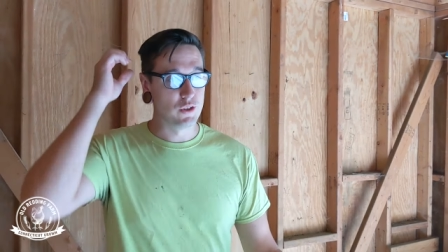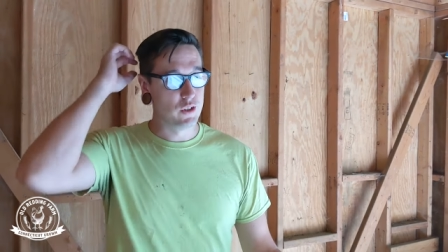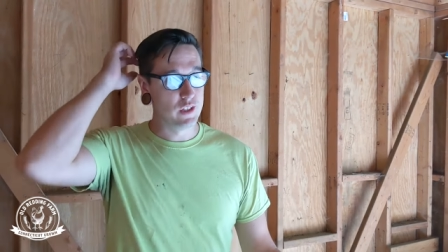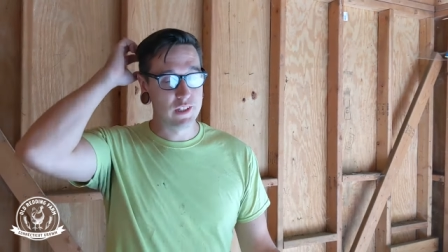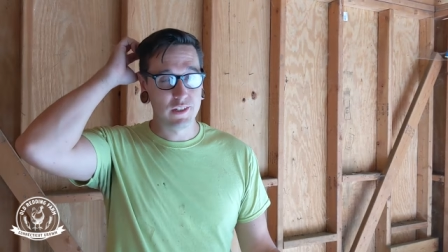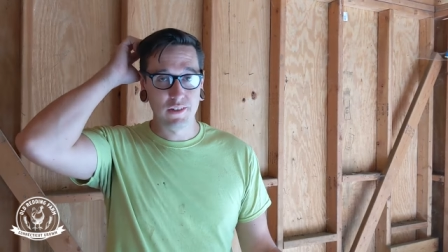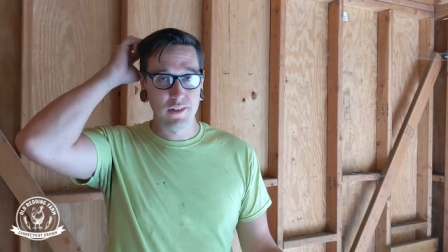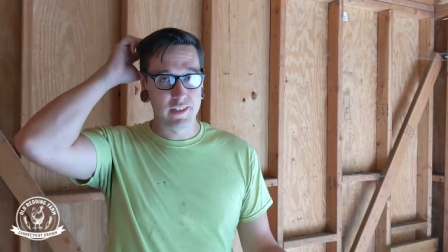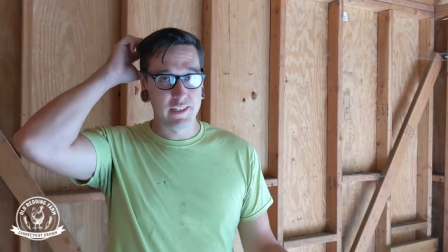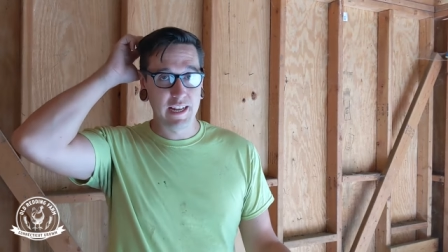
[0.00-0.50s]
So
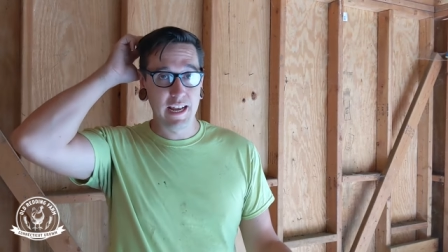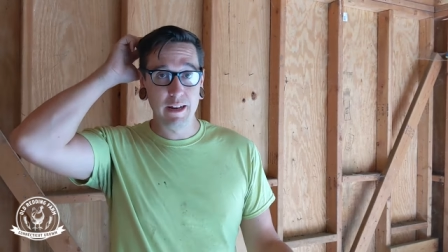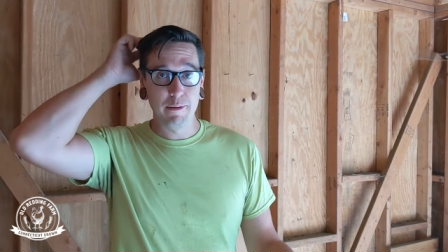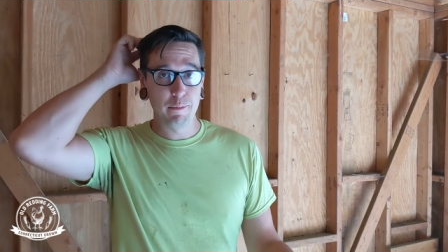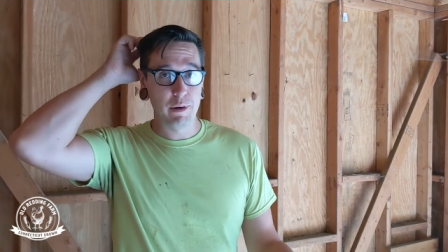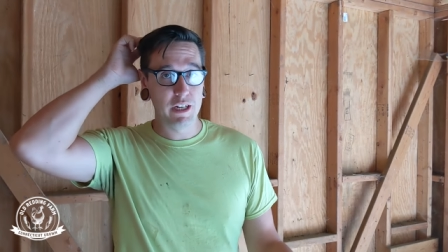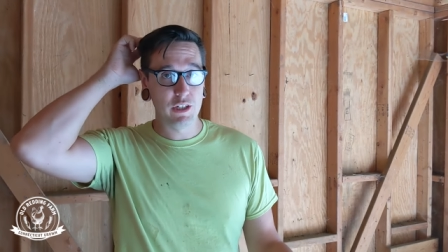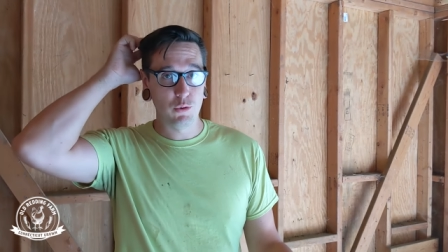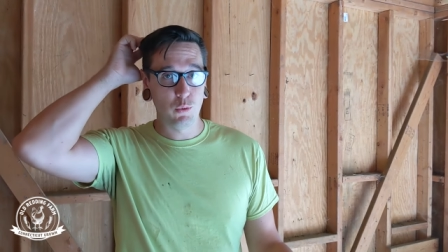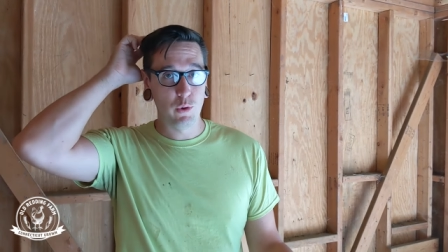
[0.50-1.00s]
this is a
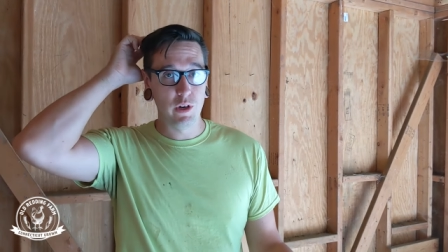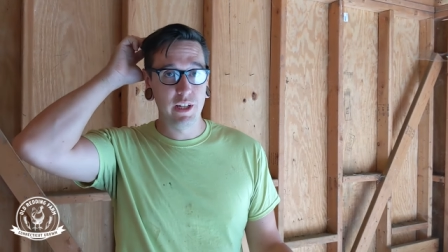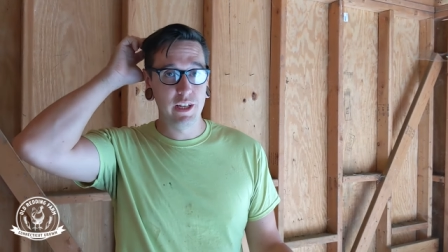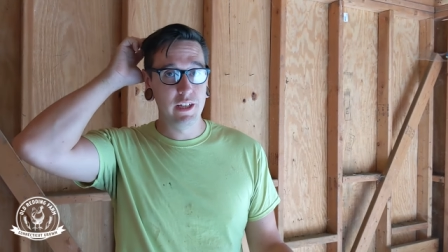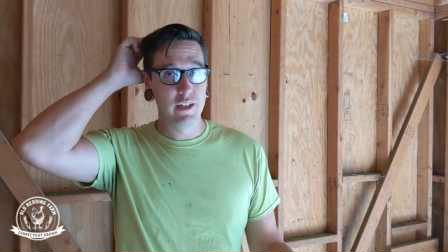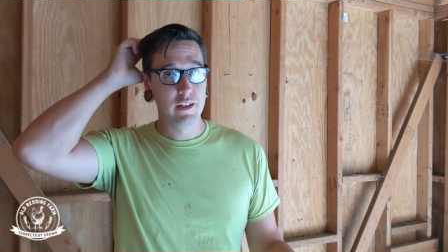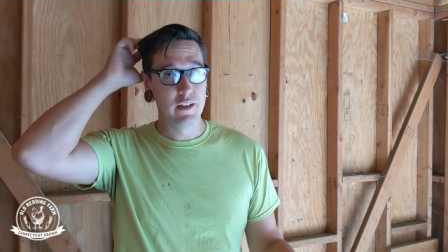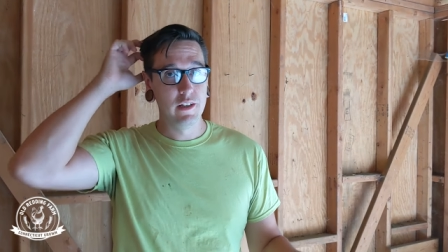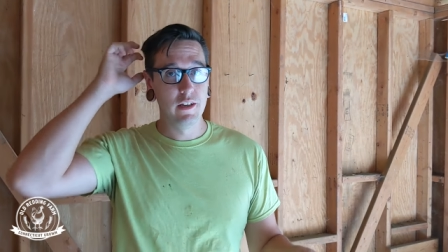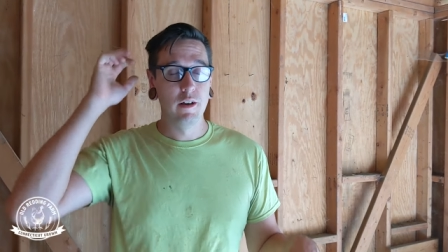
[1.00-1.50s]
10 by
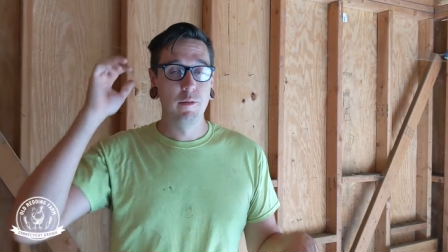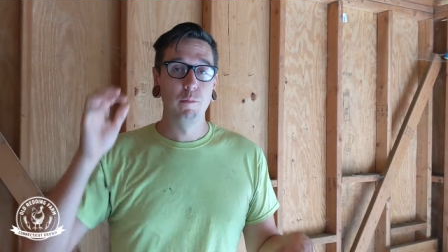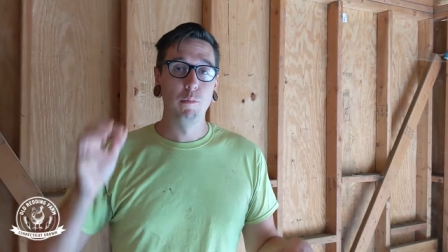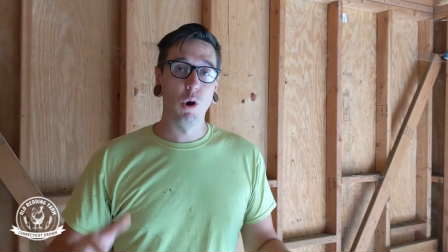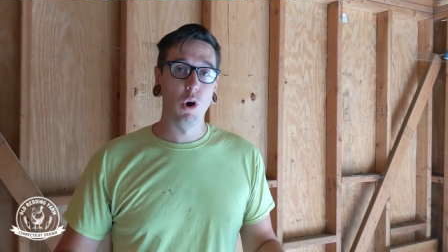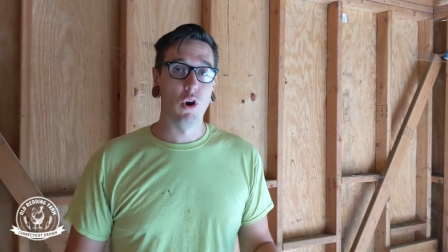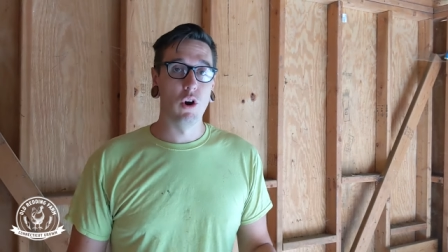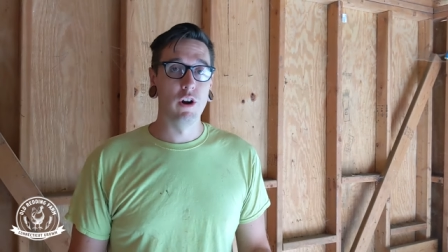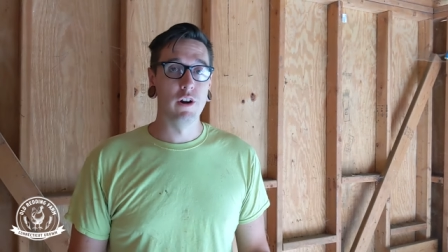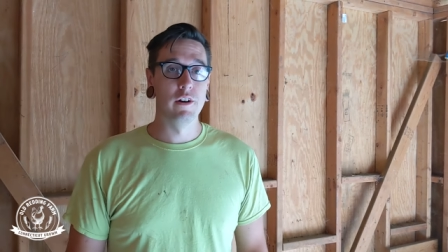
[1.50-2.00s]
20
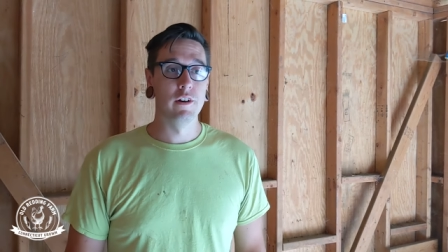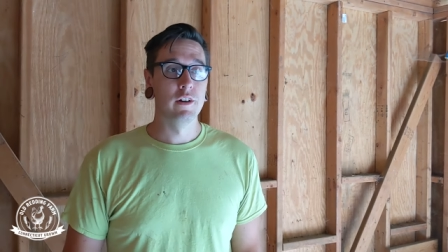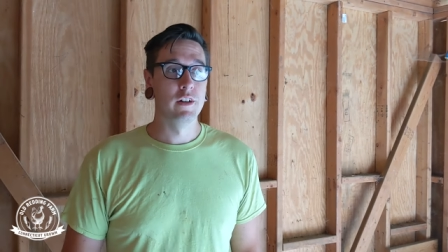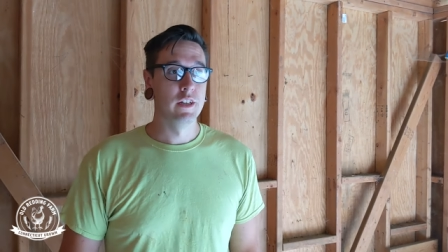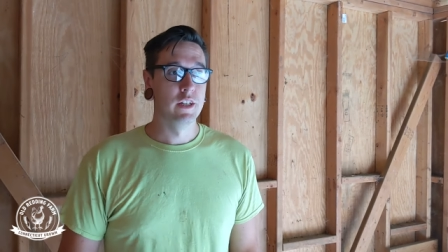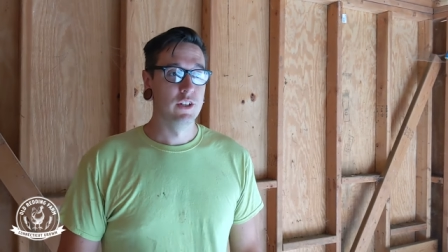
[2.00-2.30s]
barn